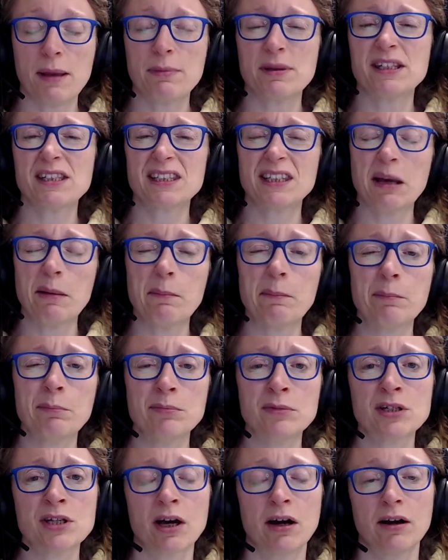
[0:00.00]
but
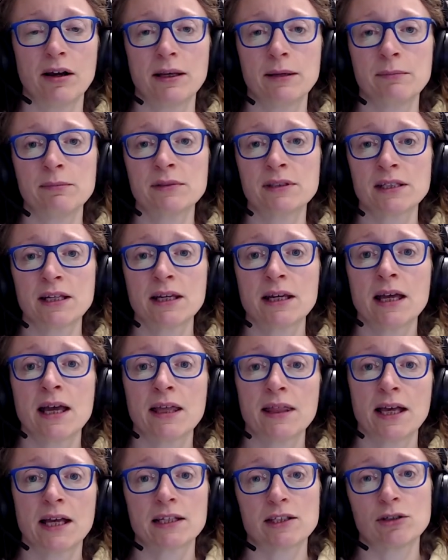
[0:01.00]
sometimes
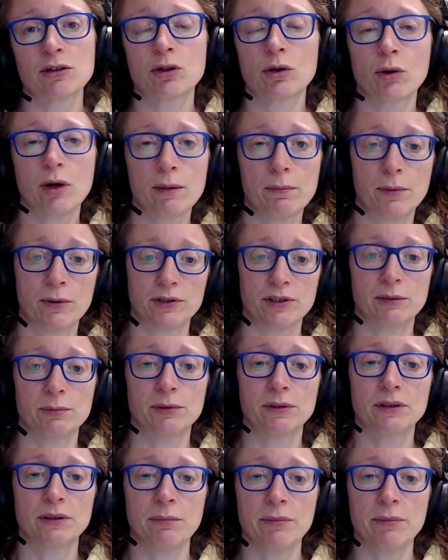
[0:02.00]
that's not quite possible.